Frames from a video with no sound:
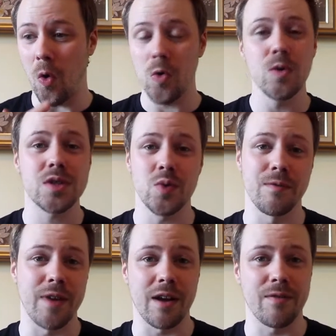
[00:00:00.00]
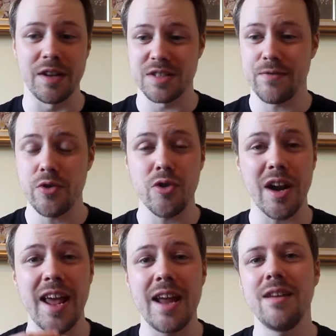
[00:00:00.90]
also affect things. If you're
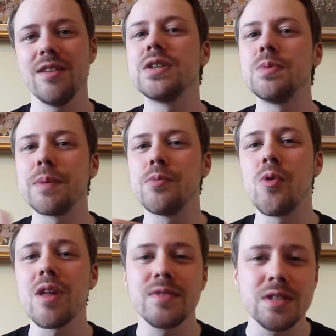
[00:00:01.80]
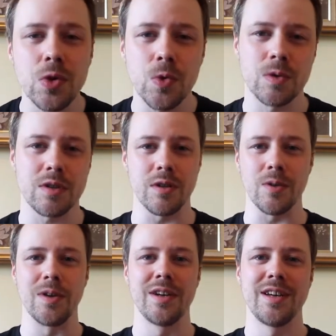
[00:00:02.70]
an idiot, some people won't even talk to you.
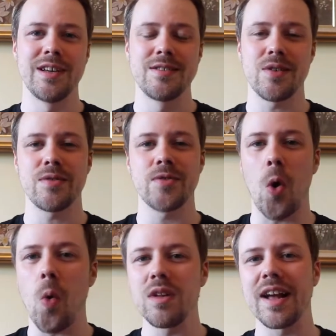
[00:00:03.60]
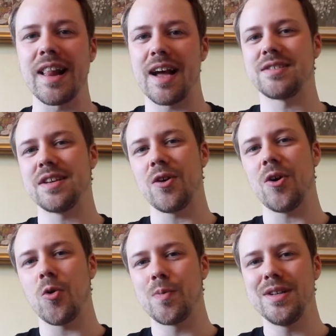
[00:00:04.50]
So there's all the classic
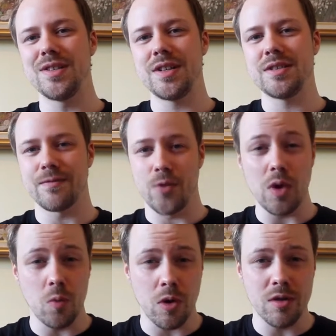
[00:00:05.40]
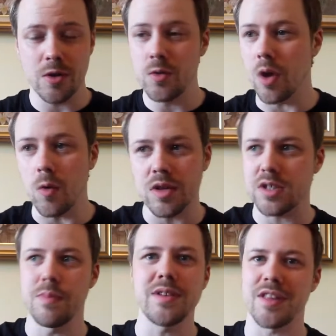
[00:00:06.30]
RPGs of Fallout 1 and 2. Don't
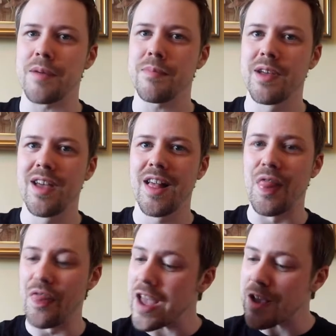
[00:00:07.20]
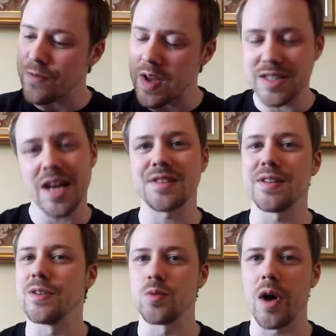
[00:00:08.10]
dismiss them. They are
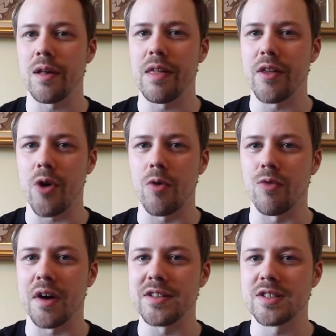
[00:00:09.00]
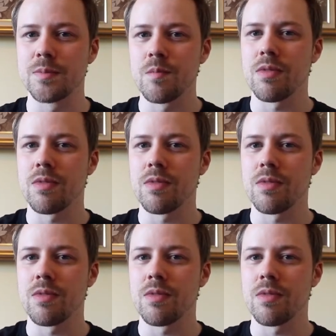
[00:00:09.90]
fantastic as well in their own rights.